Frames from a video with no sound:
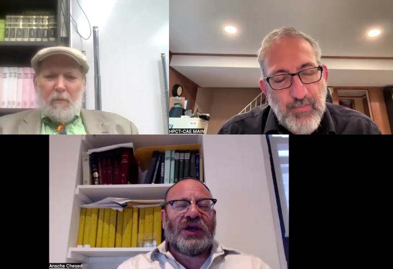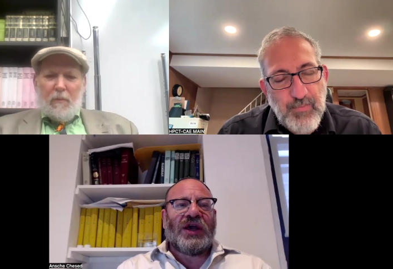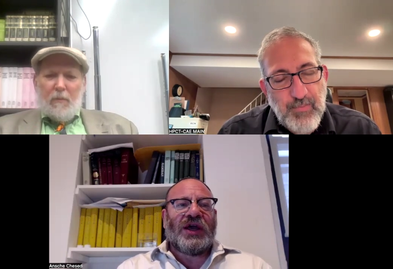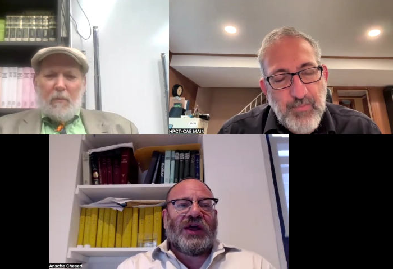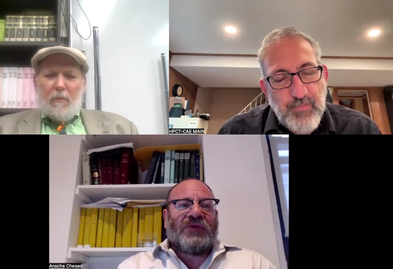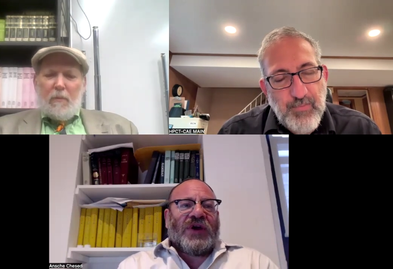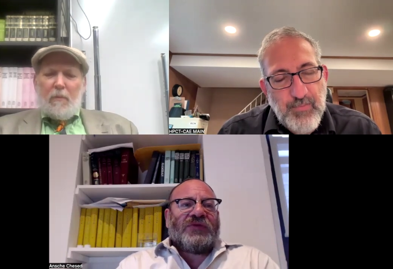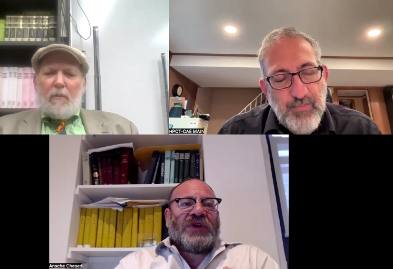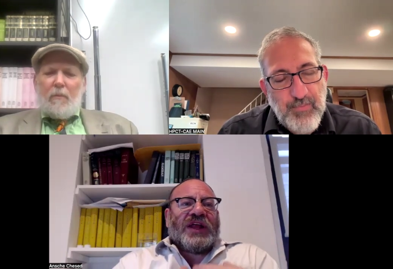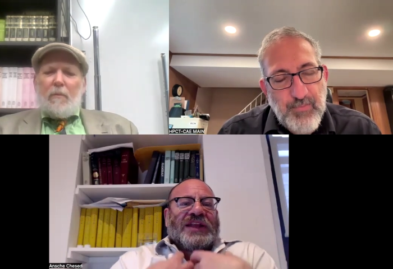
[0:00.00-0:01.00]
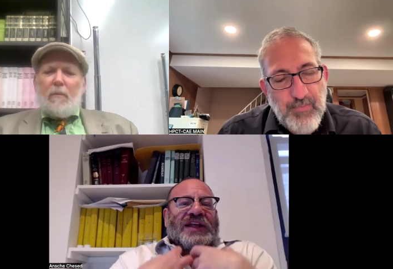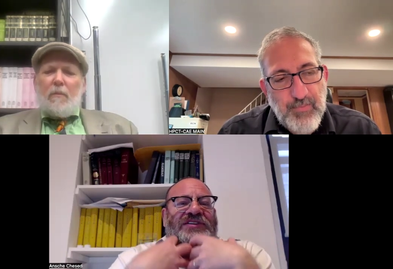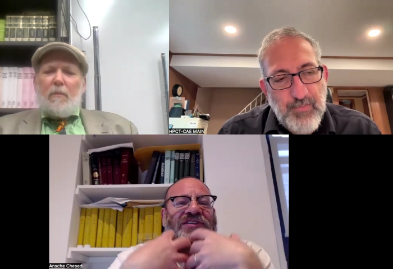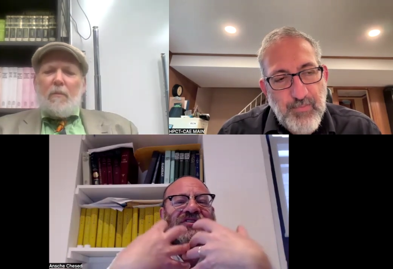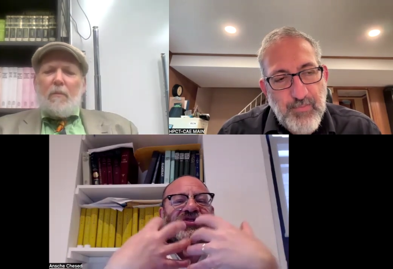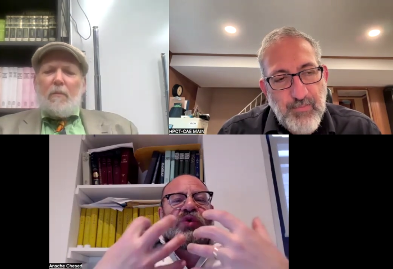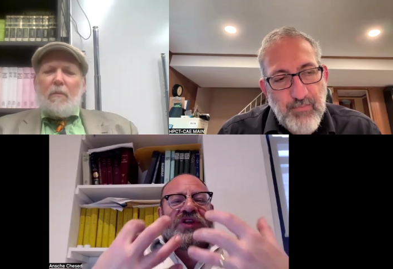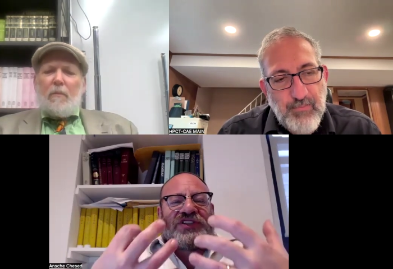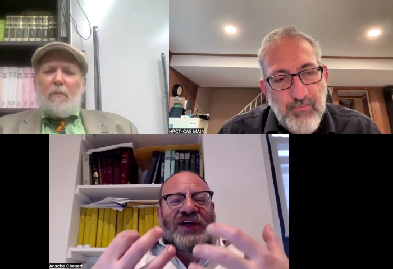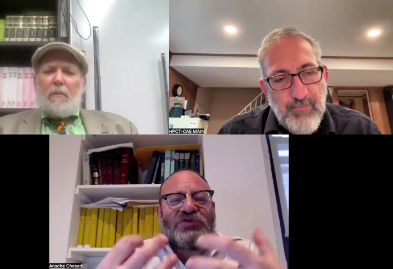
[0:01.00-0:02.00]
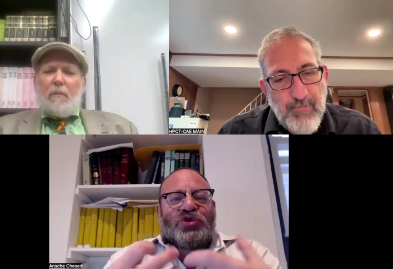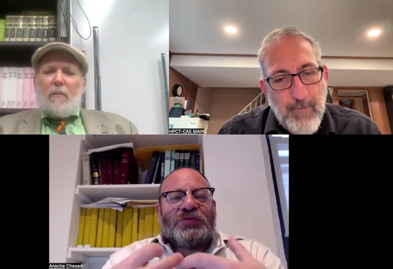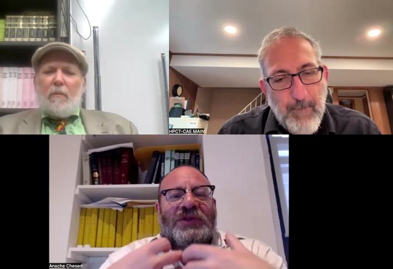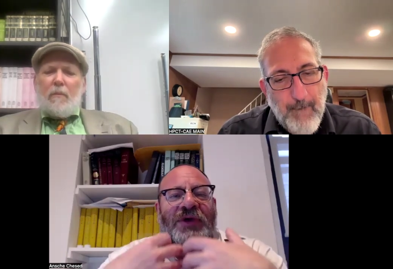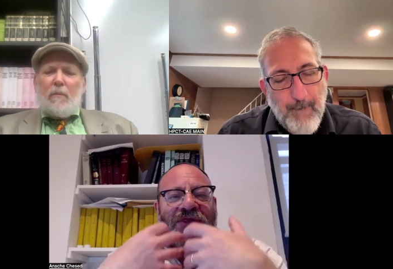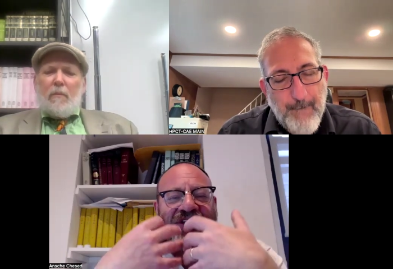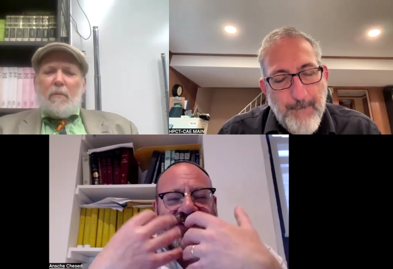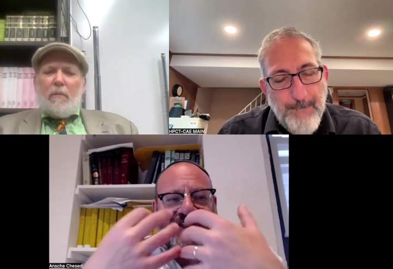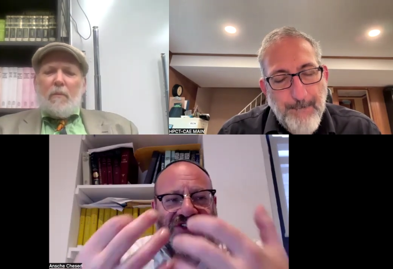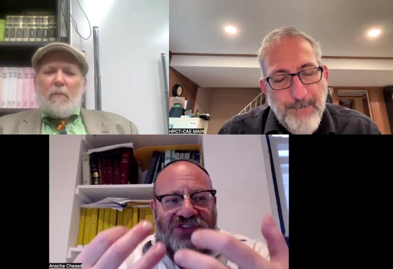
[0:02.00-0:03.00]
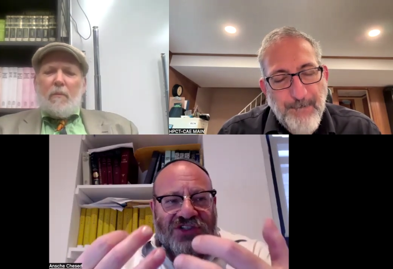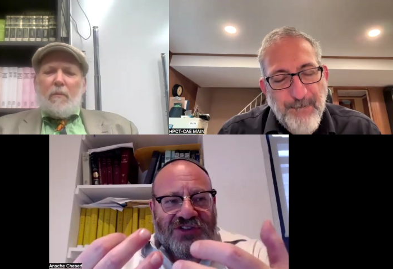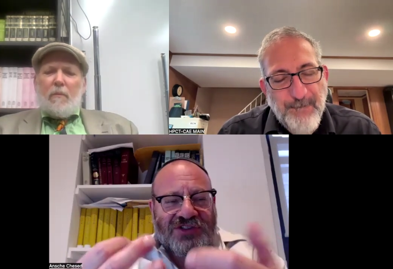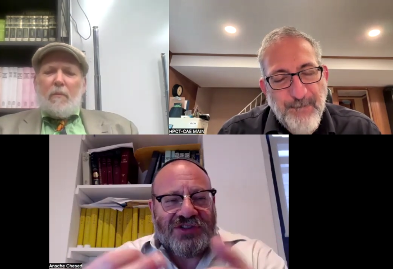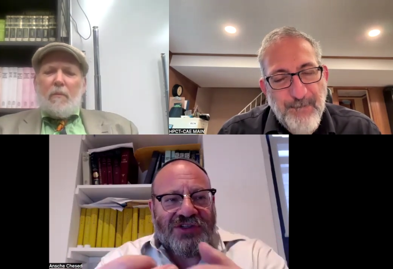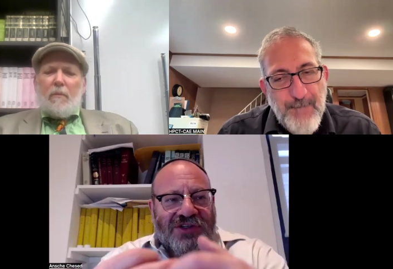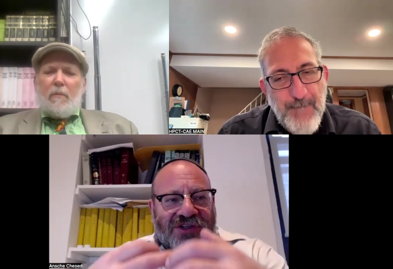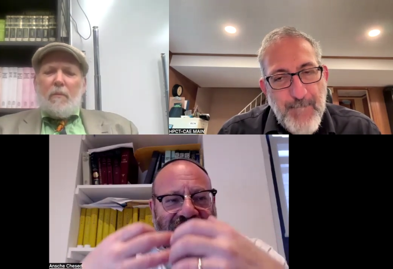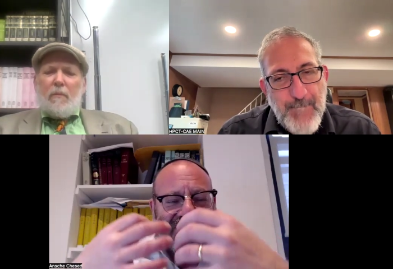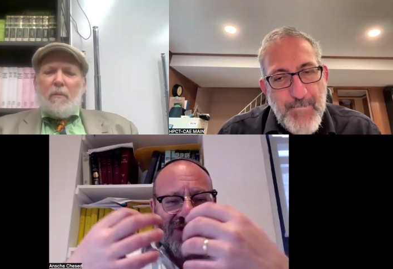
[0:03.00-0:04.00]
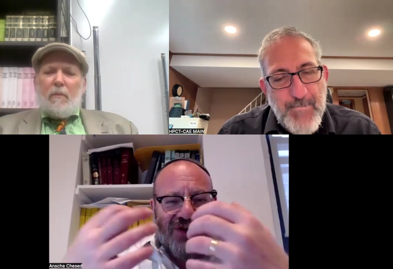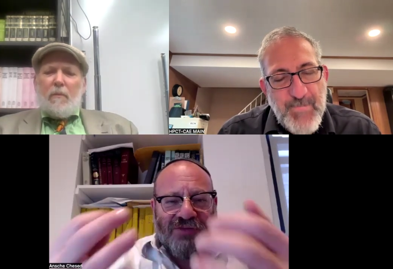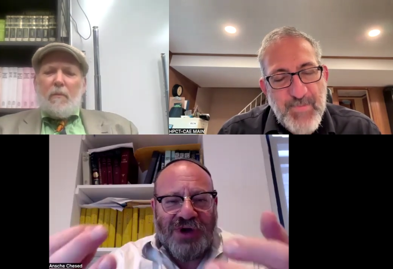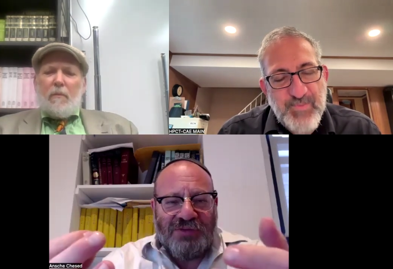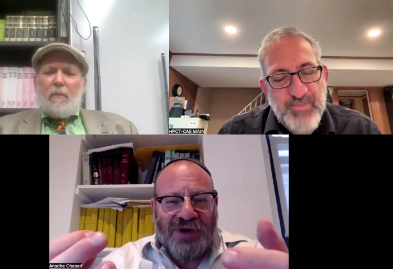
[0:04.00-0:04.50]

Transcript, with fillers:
Speaker 1: And I, I feel like that's what it sounds to me like the distant, you know, my